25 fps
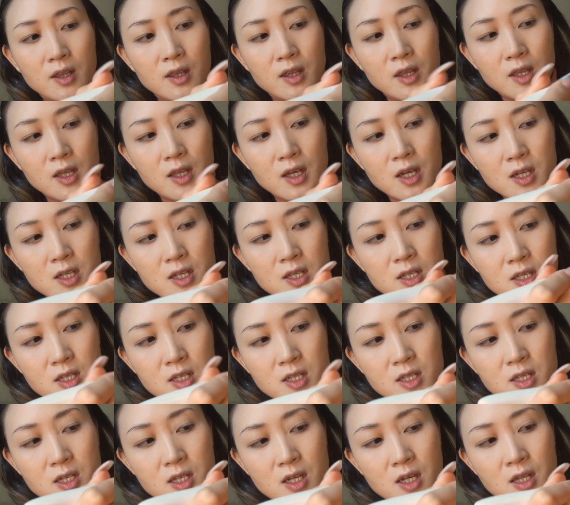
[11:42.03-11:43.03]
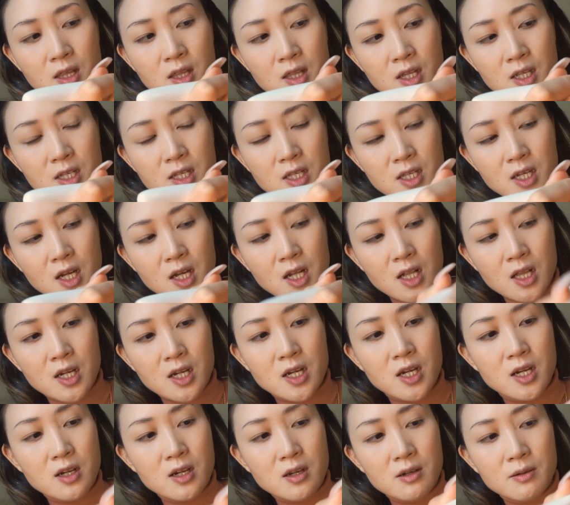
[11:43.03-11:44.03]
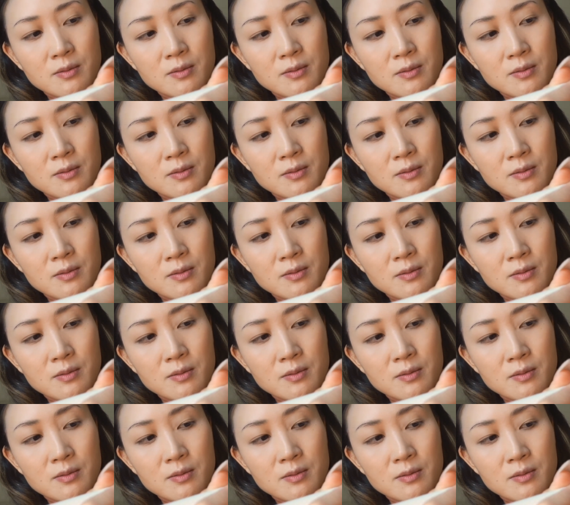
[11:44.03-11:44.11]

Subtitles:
this and this color,